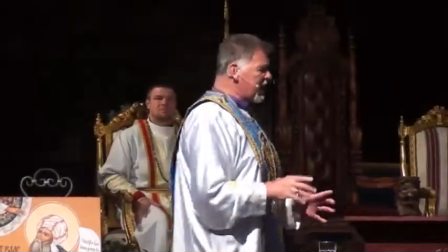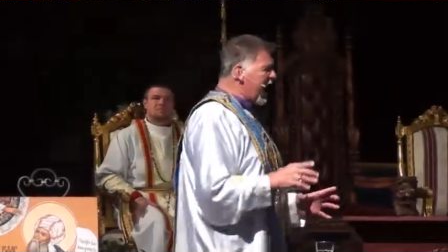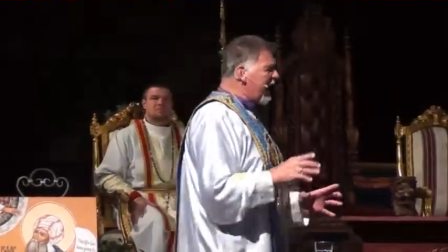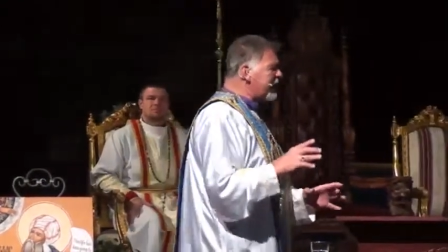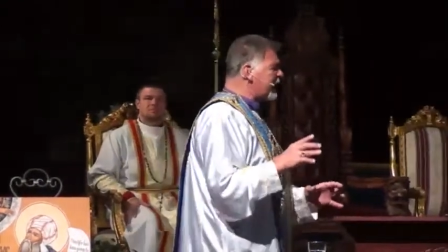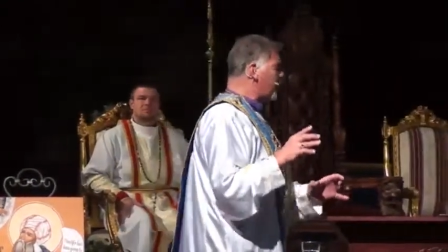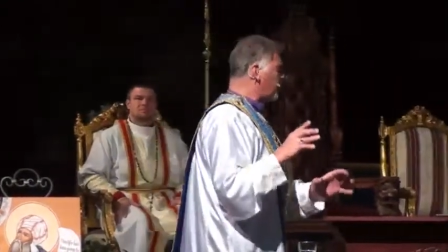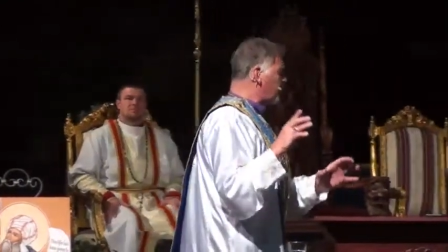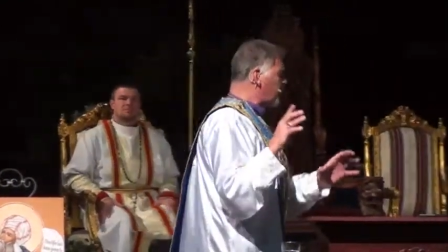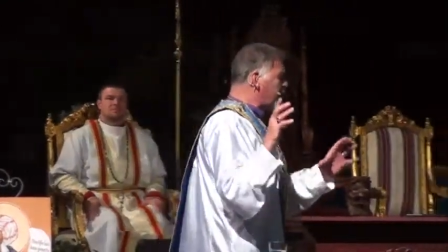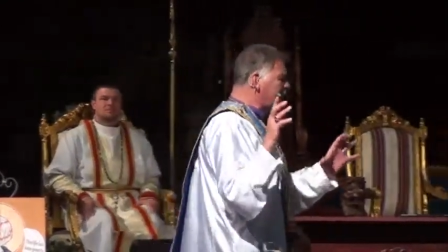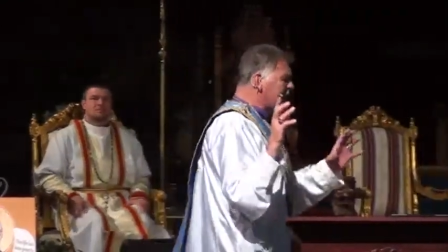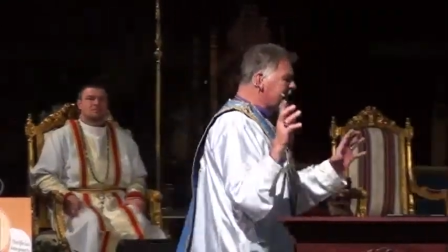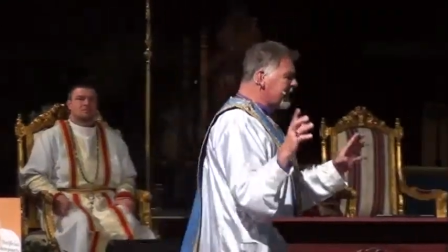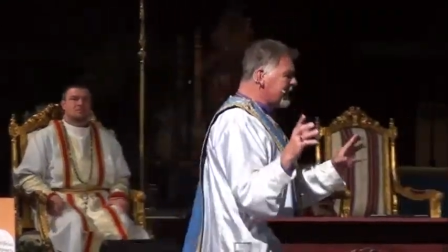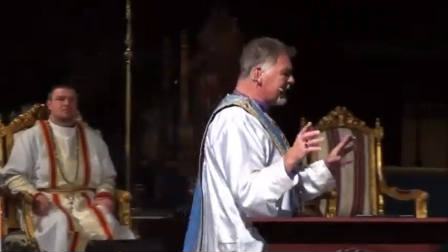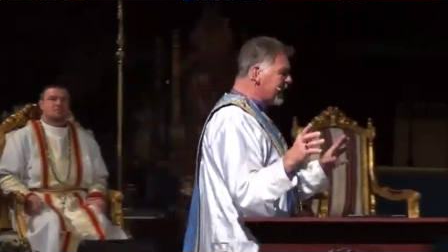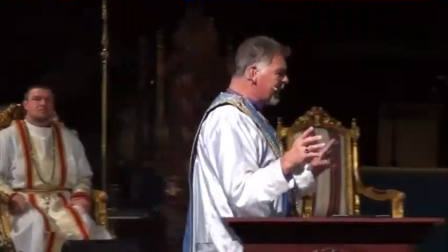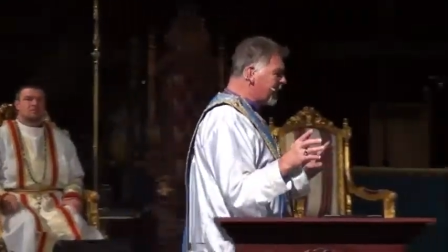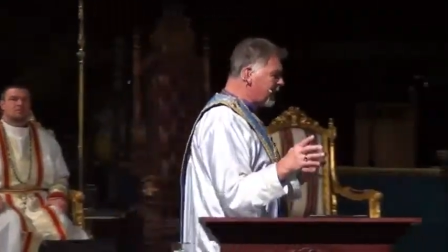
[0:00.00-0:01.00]
I could really
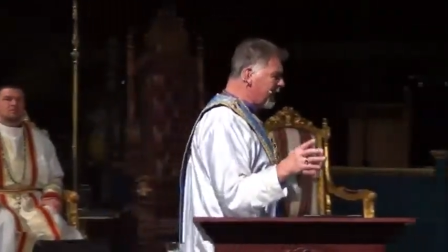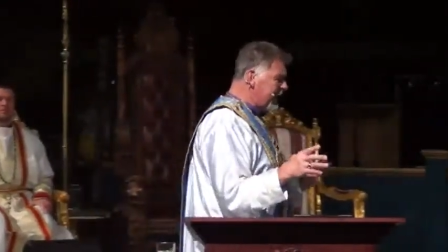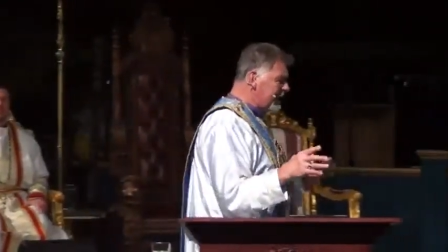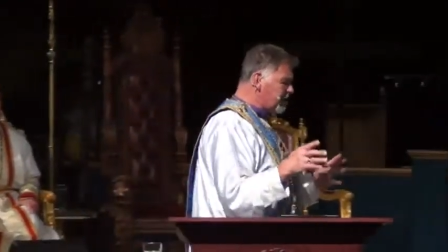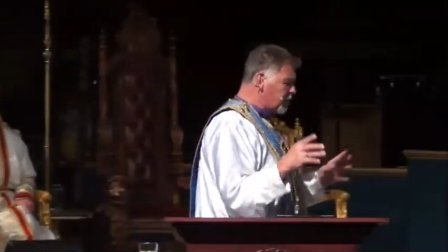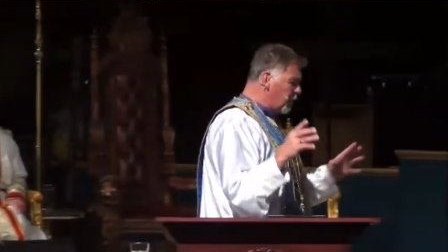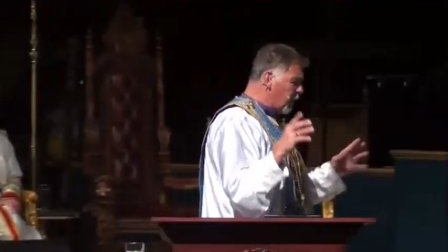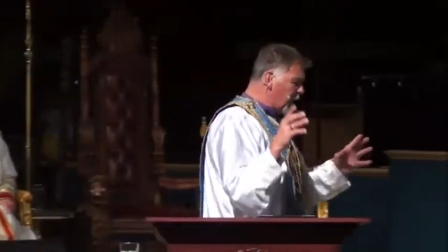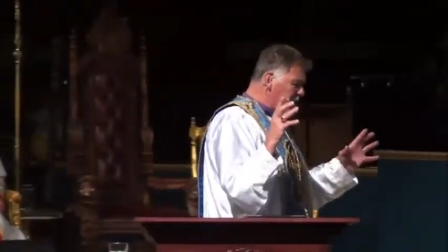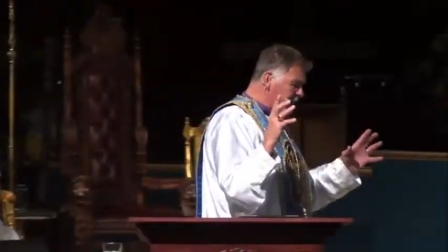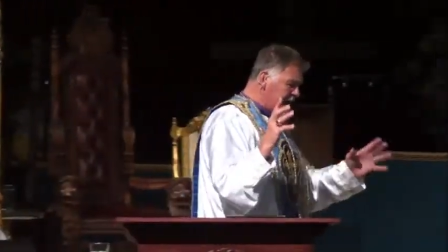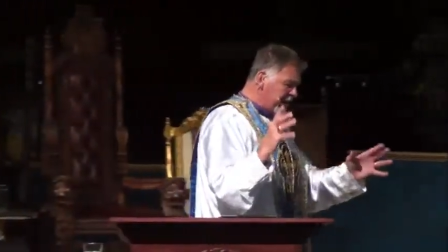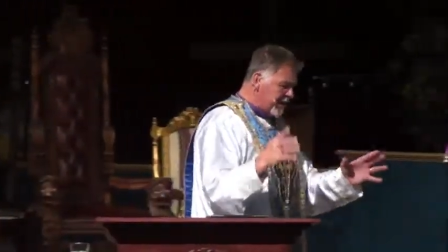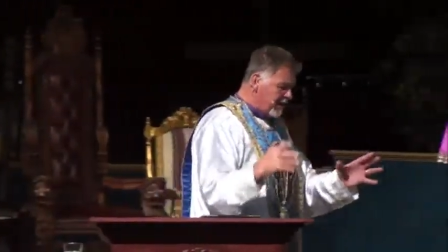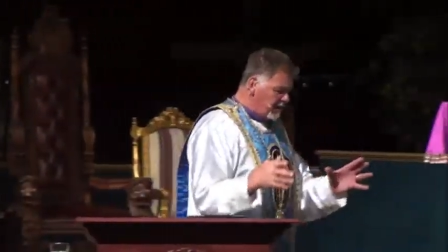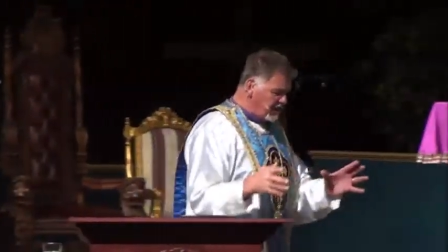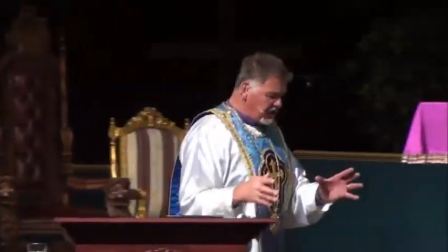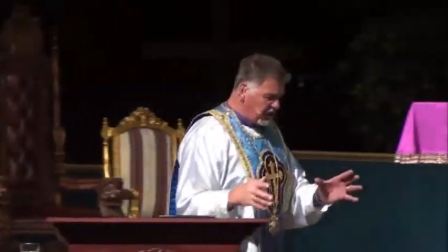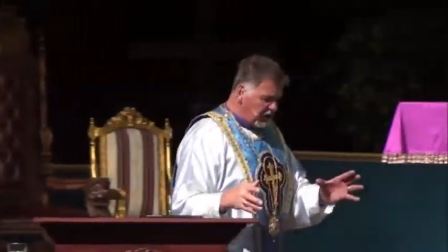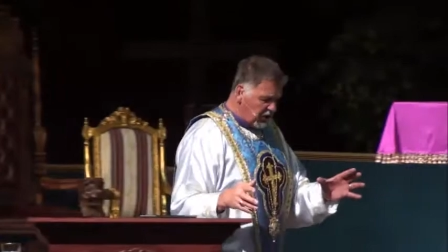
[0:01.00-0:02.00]
care less what
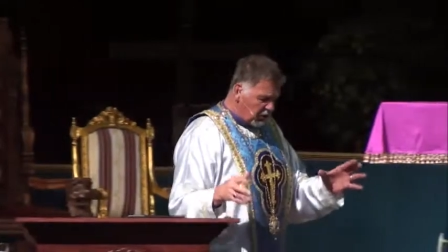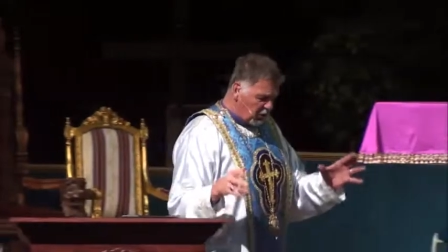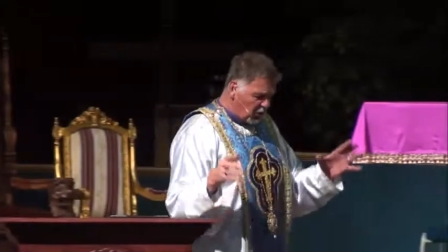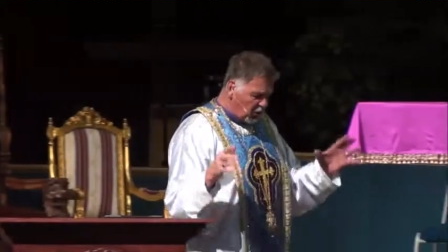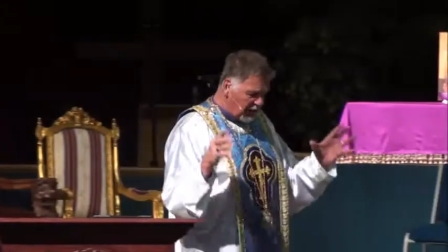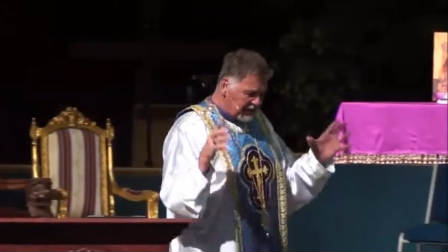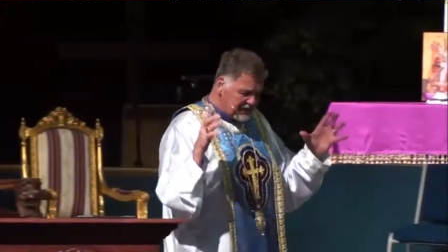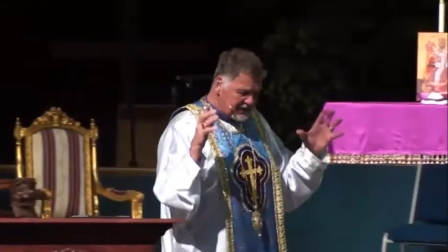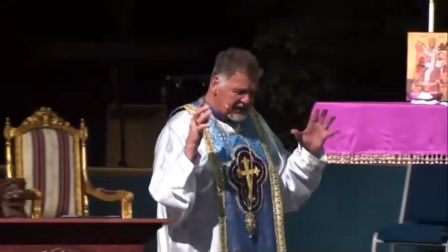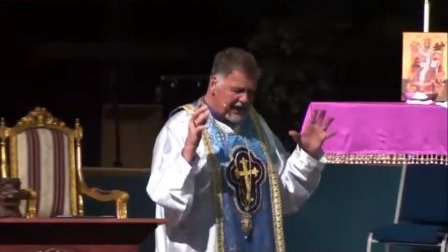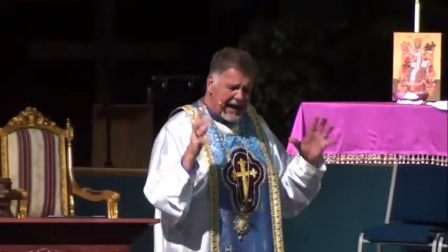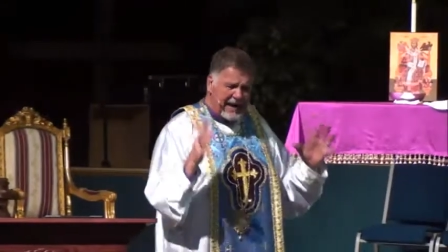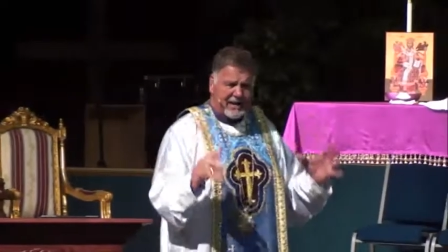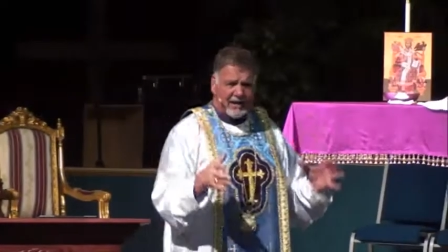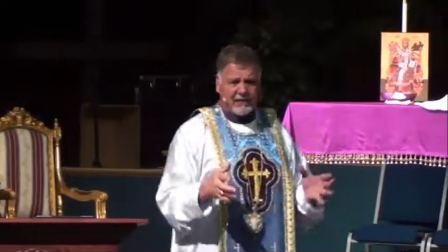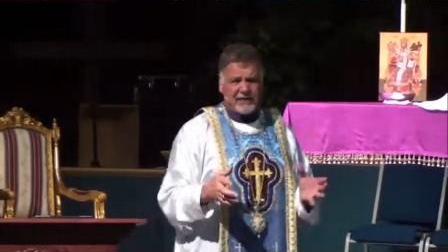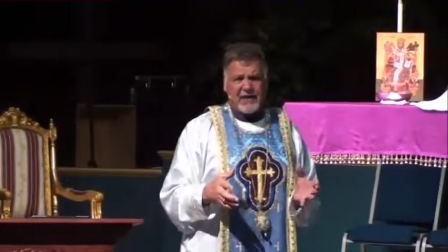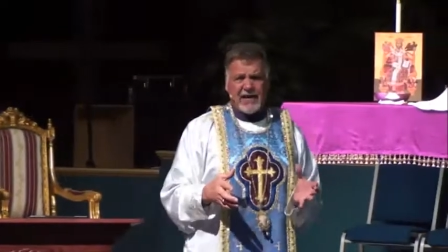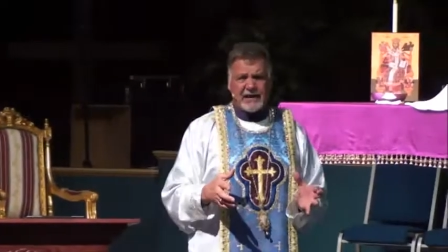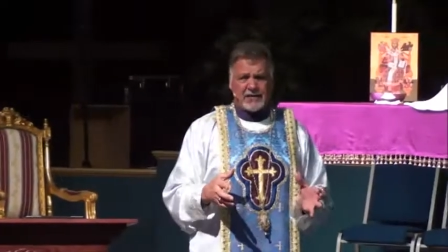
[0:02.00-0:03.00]
liturgy or what style
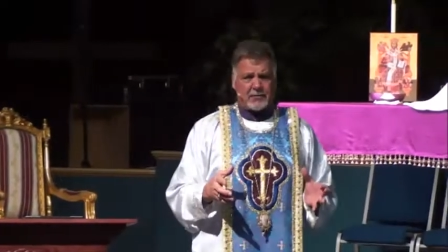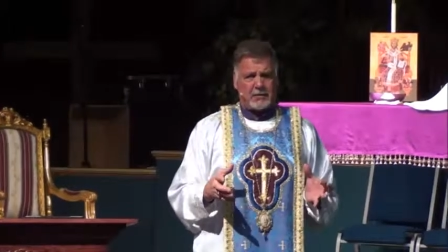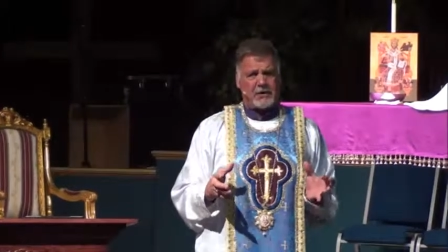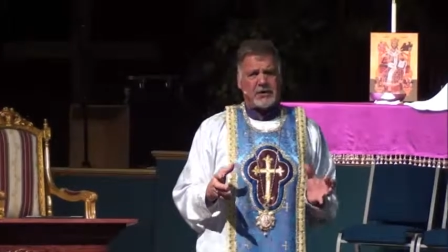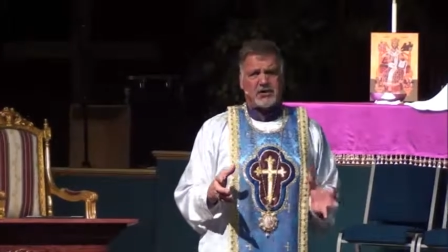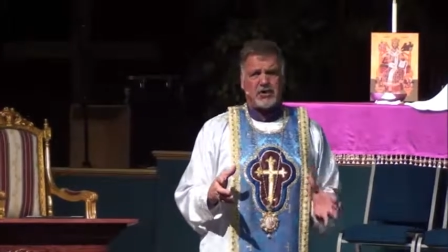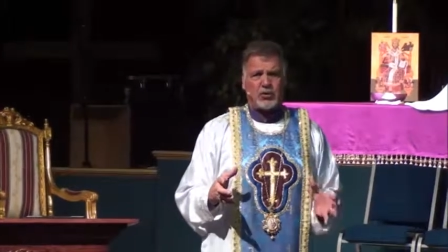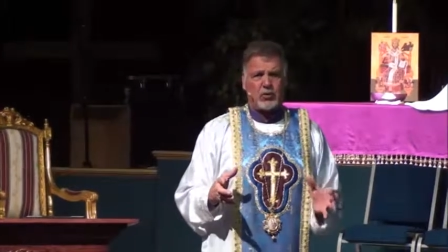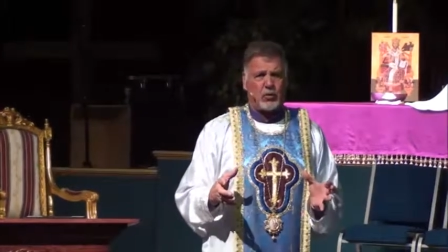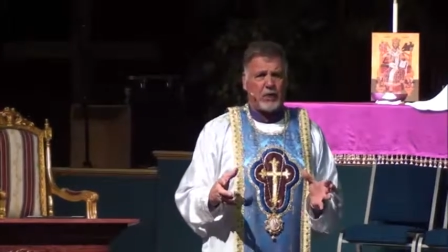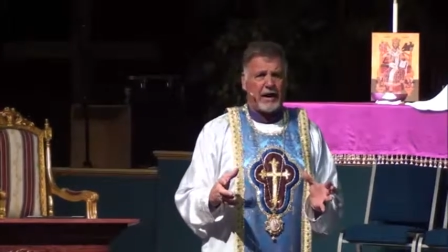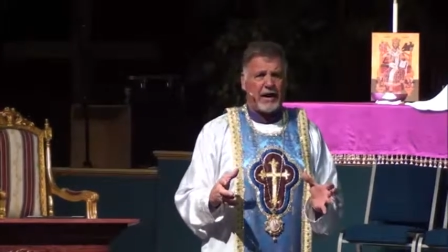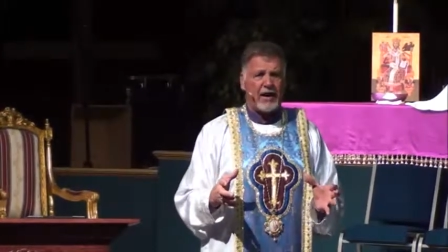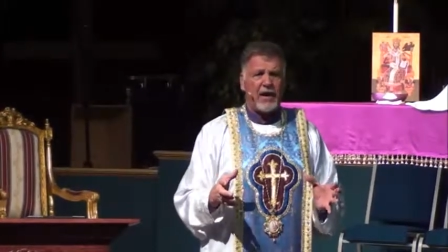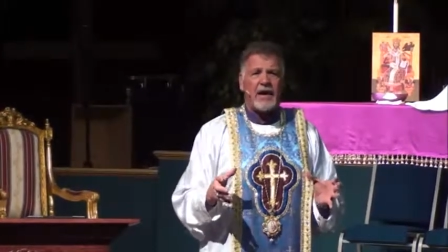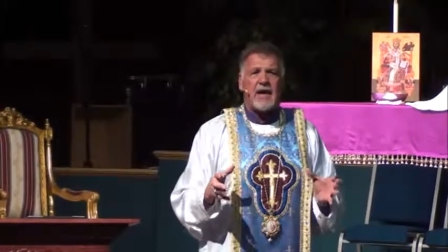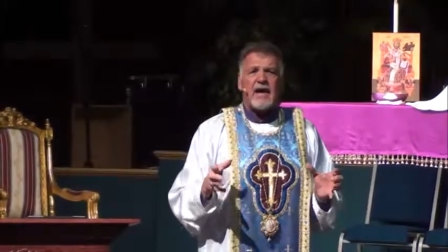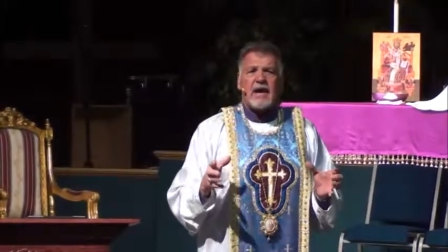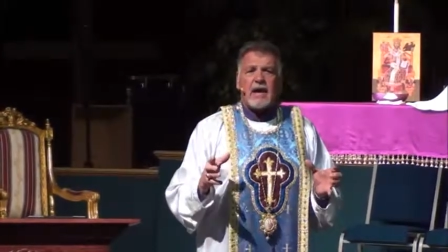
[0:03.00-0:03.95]
of vestment you wear.